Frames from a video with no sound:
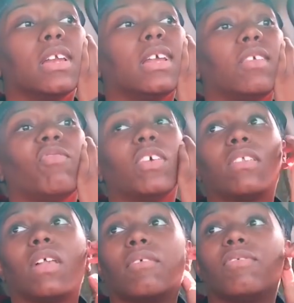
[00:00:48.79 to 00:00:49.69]
This
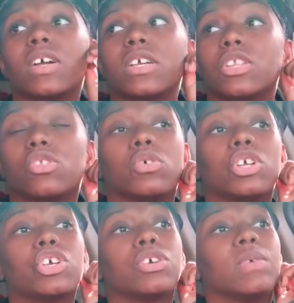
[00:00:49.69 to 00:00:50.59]
feels like fucking
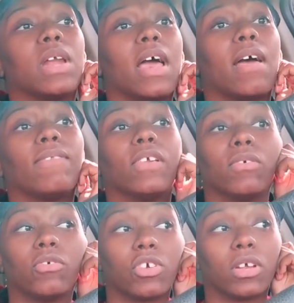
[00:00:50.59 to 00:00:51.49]
torture when I have to
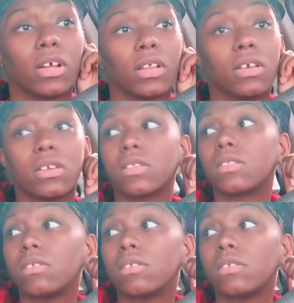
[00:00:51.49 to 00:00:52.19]
do shit like this.